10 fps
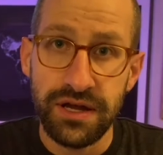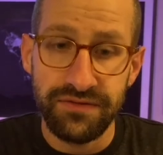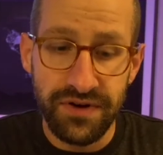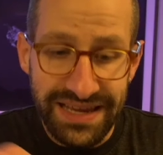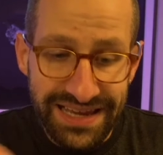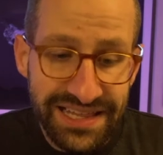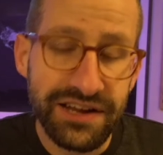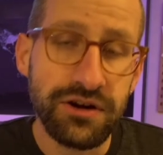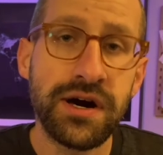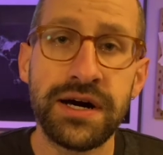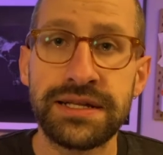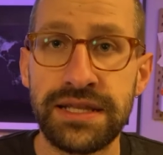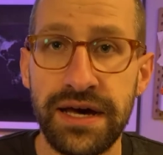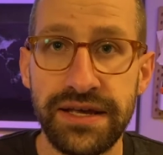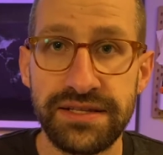very clear-cut
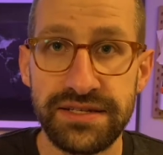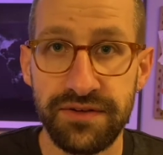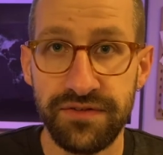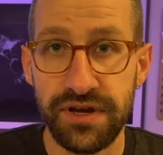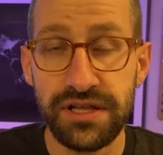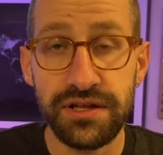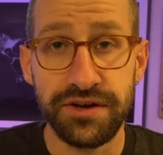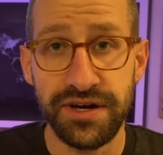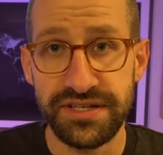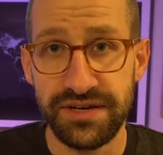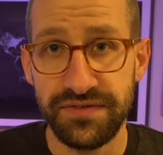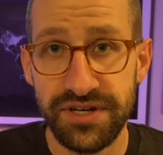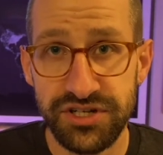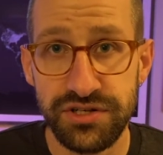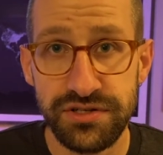lines and very clear-cut
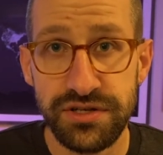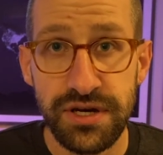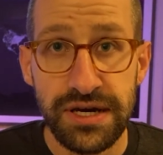definitions.